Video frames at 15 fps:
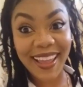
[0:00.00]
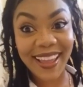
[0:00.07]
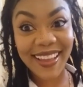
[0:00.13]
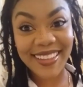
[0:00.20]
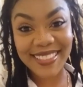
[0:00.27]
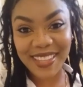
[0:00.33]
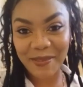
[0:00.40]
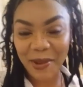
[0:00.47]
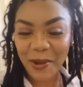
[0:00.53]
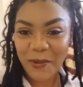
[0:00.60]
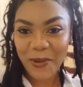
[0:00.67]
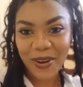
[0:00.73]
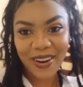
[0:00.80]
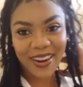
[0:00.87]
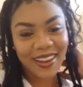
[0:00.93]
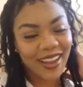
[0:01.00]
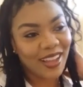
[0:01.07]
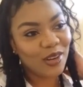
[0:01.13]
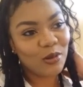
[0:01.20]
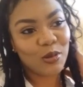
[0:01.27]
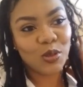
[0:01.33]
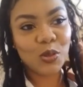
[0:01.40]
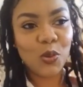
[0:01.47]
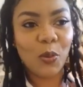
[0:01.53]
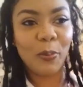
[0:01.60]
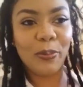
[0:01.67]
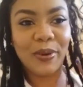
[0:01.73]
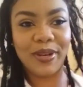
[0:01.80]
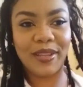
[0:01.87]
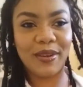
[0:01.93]
Guys, I'm at work. I look so
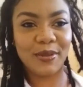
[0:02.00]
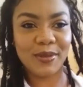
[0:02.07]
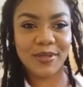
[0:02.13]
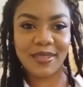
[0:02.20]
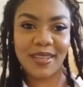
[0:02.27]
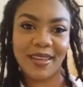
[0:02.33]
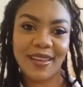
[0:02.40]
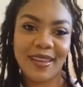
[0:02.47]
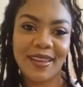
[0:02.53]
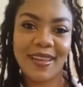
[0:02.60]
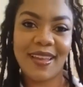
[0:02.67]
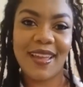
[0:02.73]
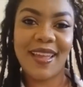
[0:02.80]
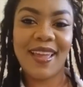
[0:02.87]
pretty today.